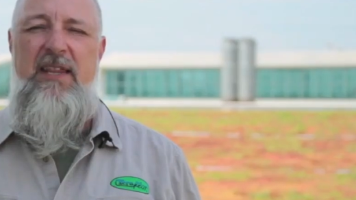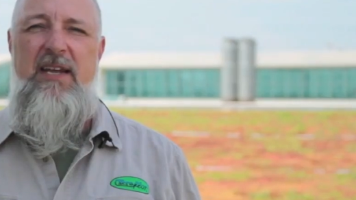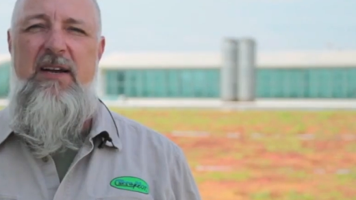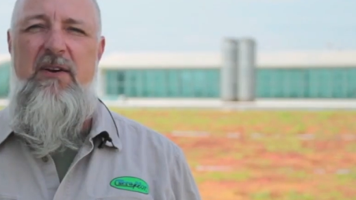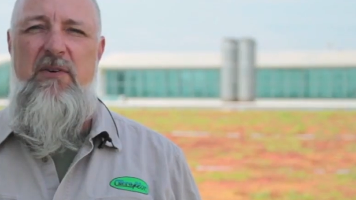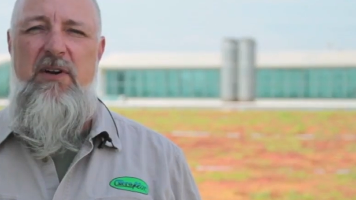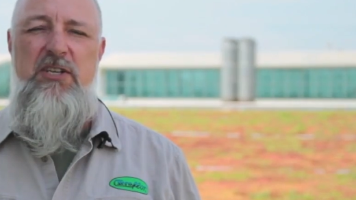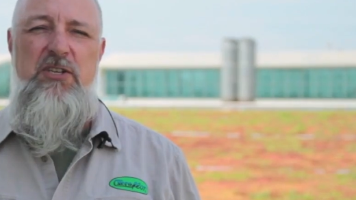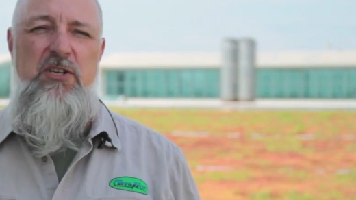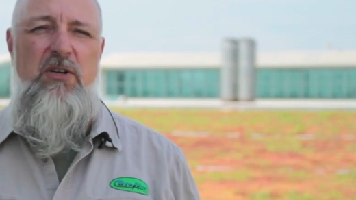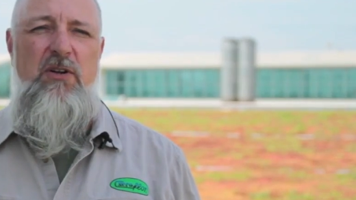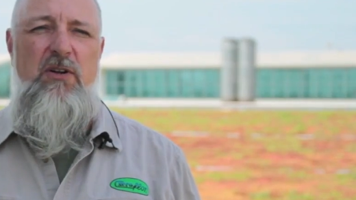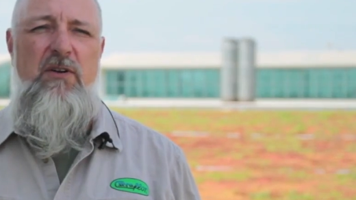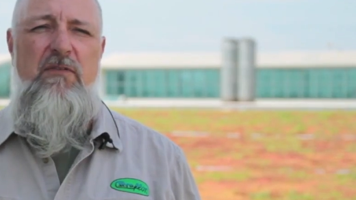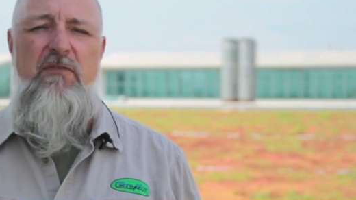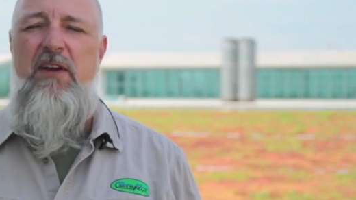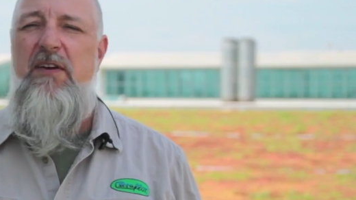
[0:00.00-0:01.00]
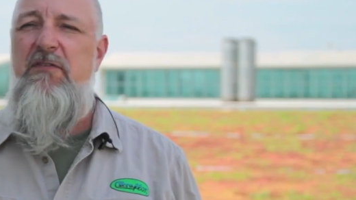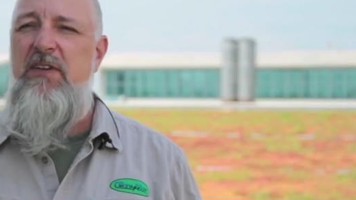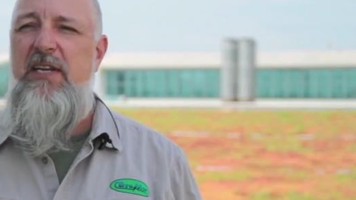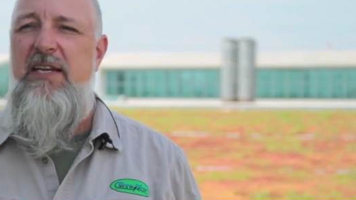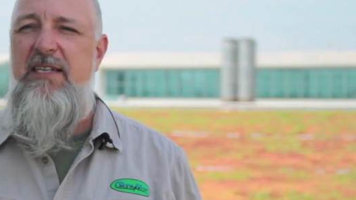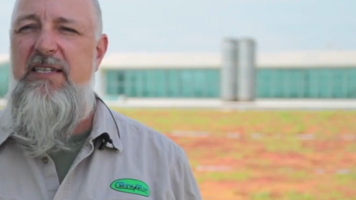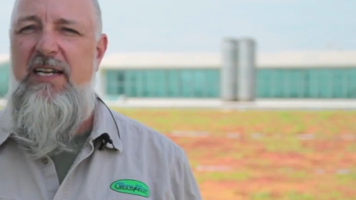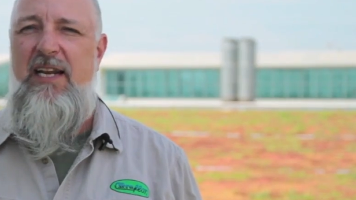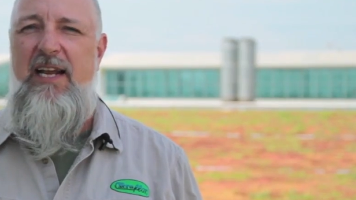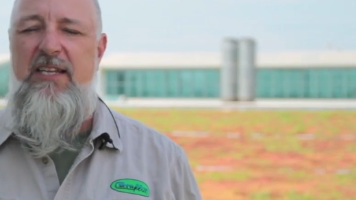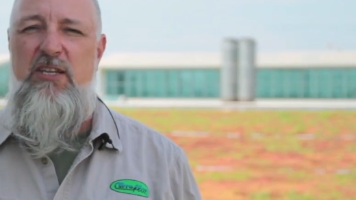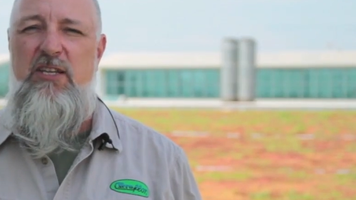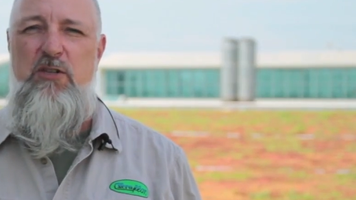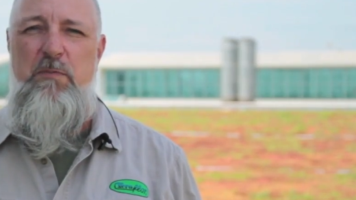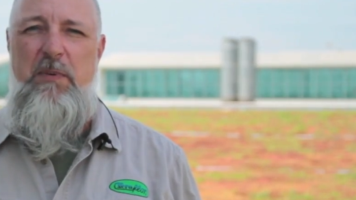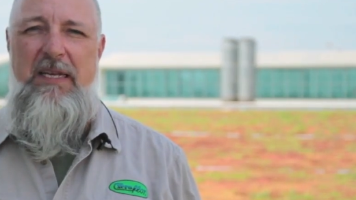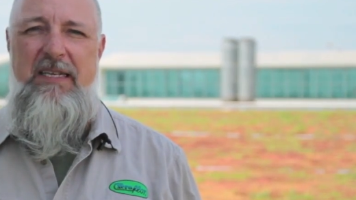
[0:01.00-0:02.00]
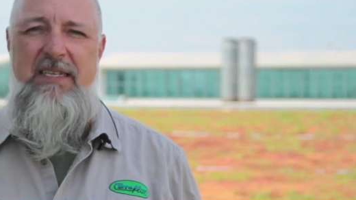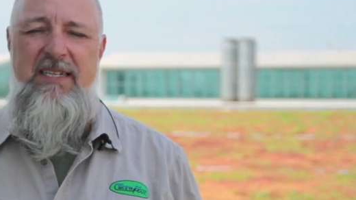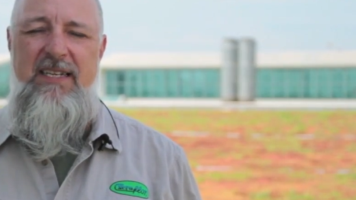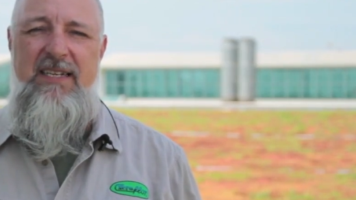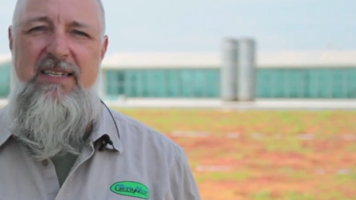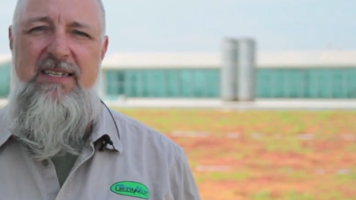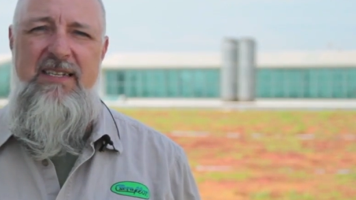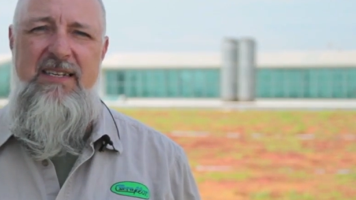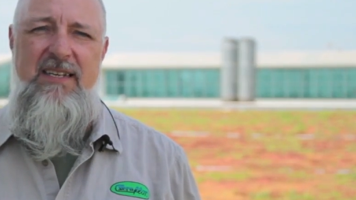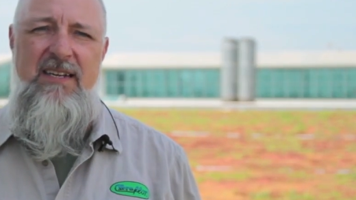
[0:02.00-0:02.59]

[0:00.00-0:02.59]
the original 15 selected species.